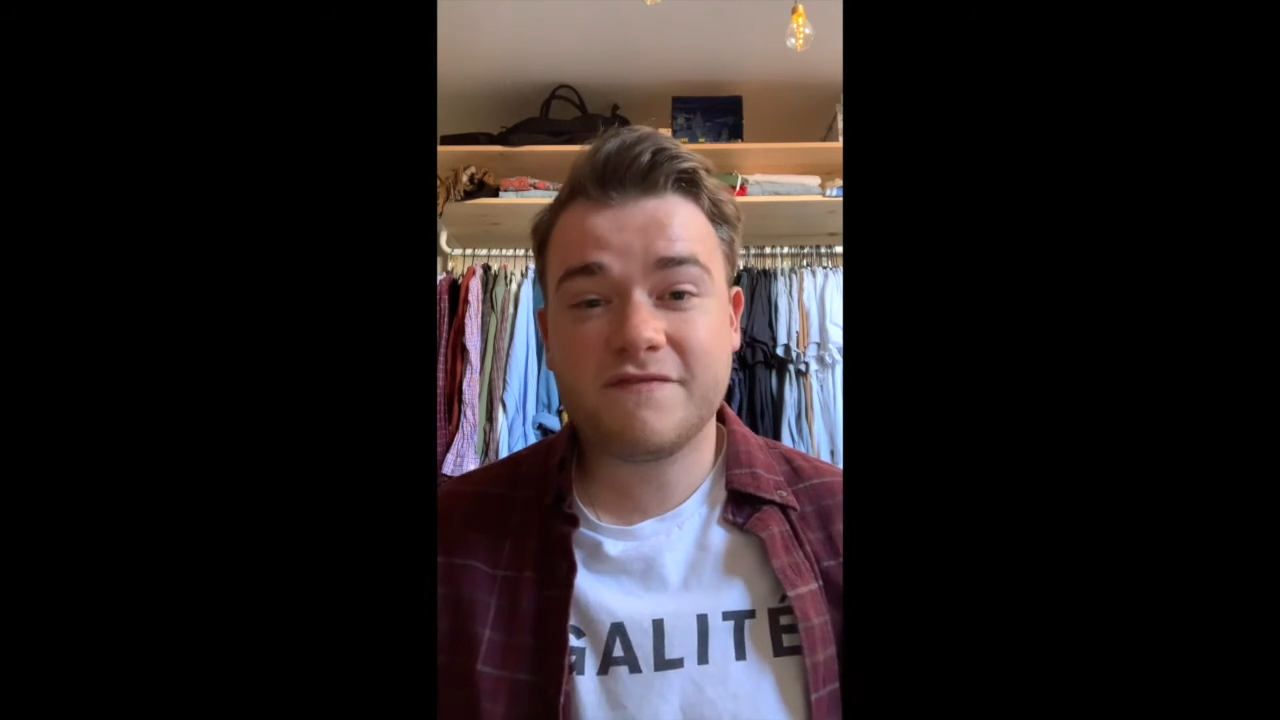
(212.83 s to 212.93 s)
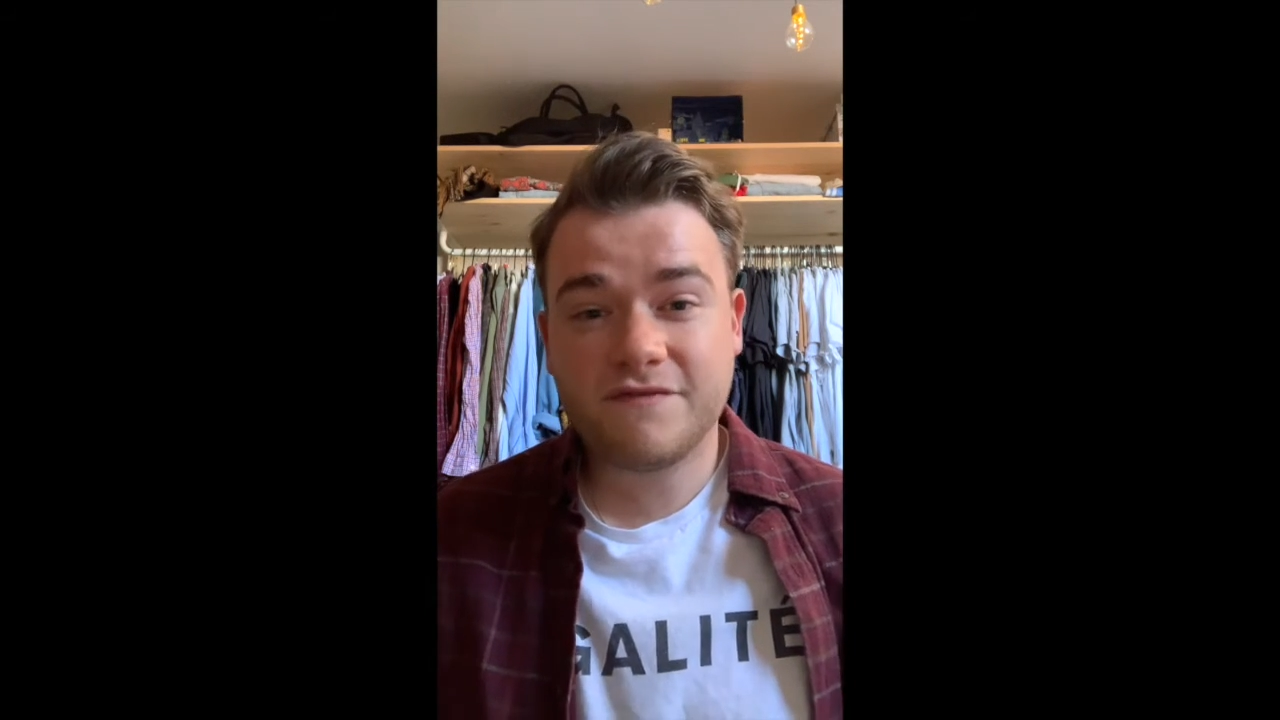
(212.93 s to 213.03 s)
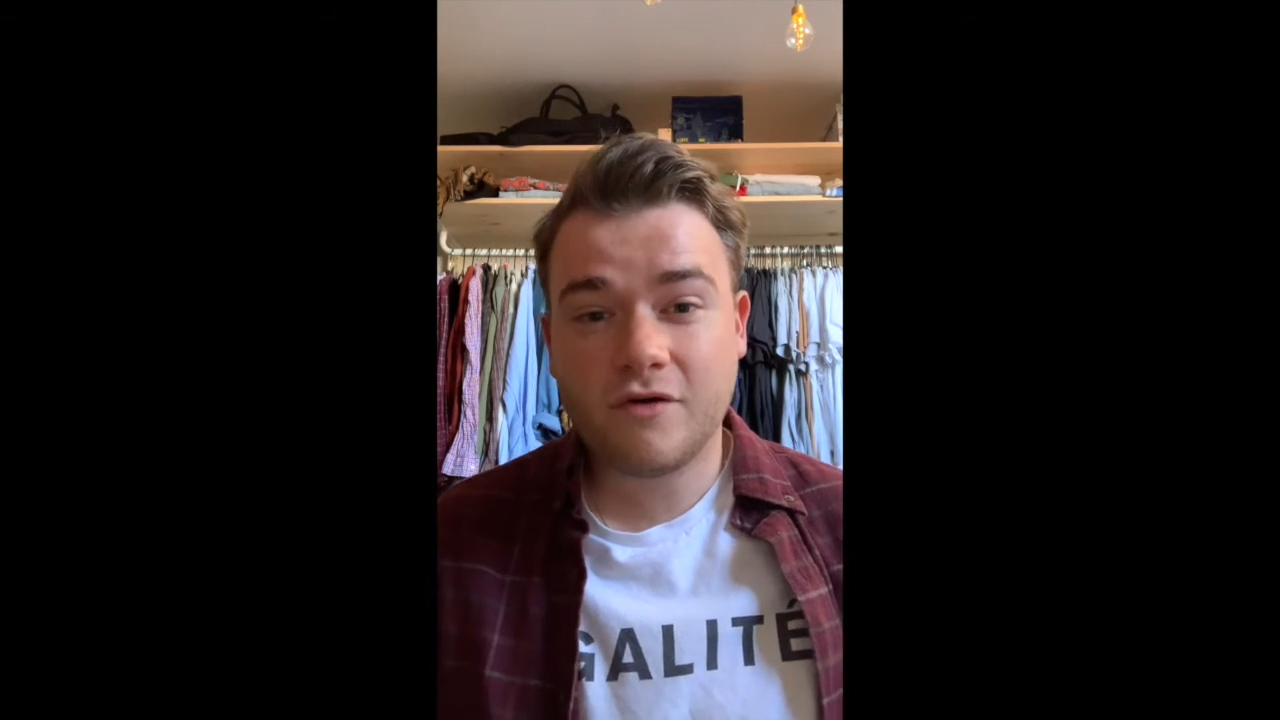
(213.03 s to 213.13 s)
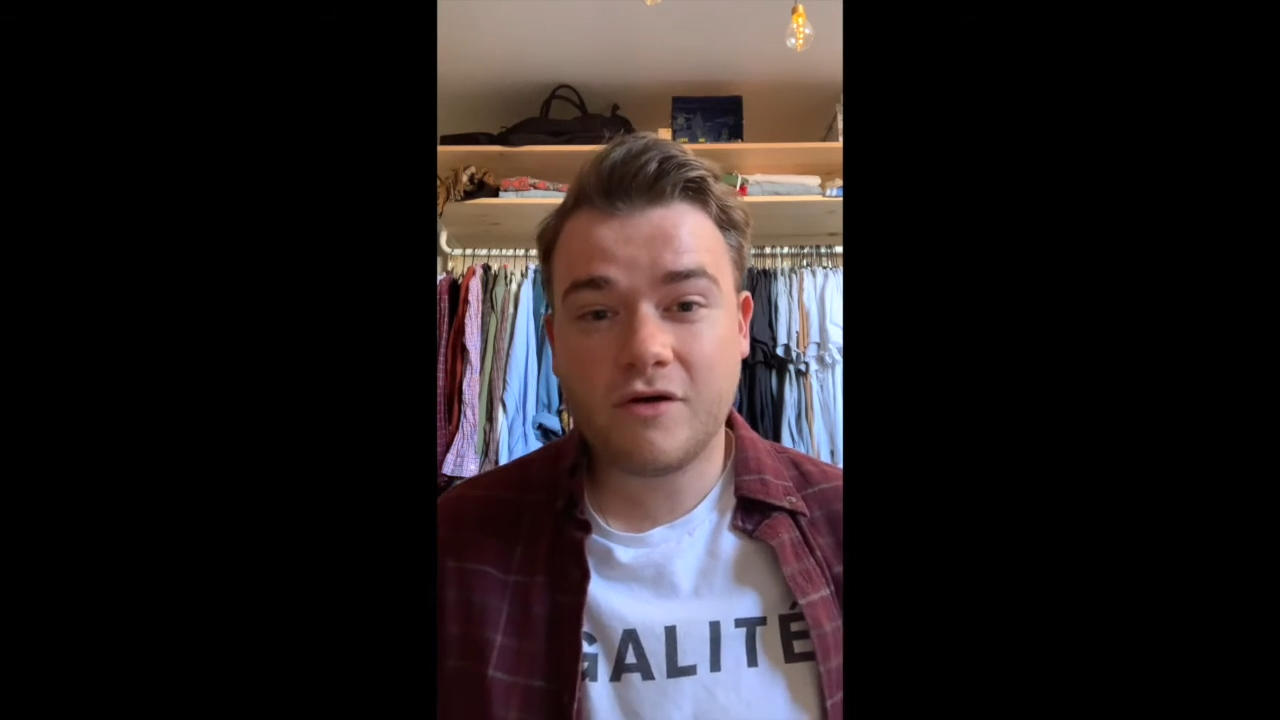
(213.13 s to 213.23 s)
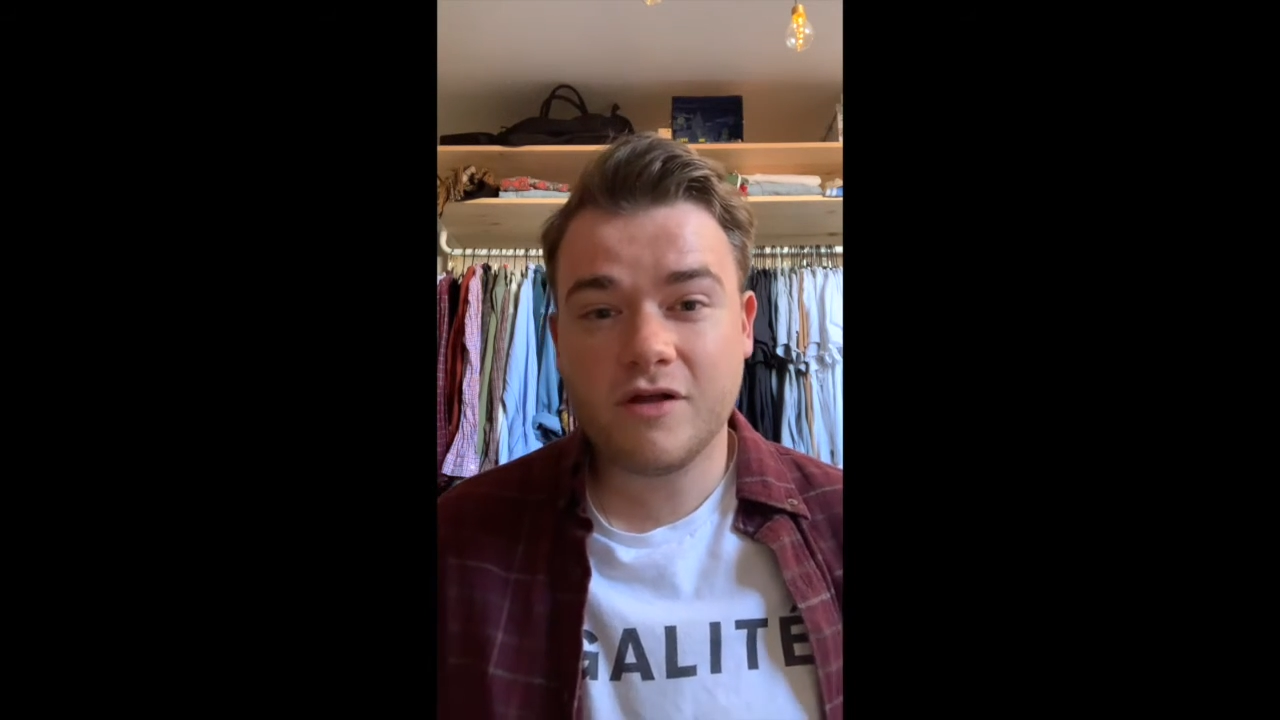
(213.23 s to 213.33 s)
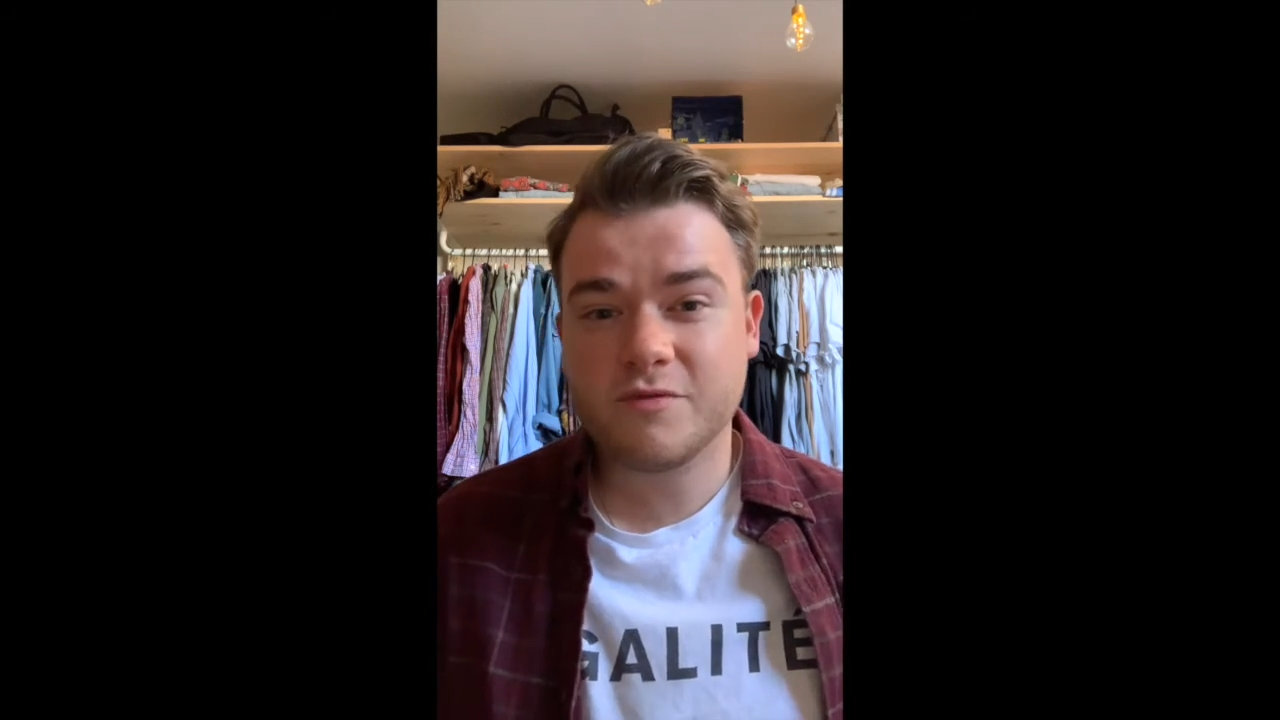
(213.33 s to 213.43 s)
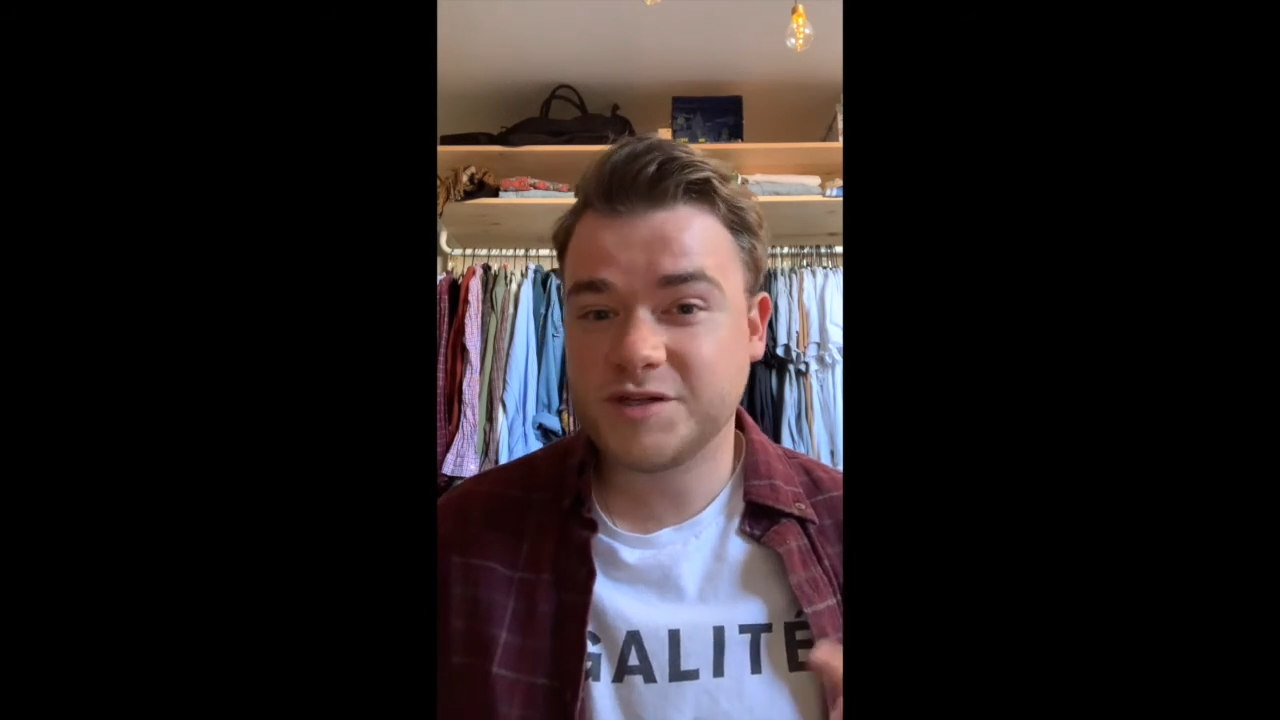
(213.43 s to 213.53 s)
the 4th,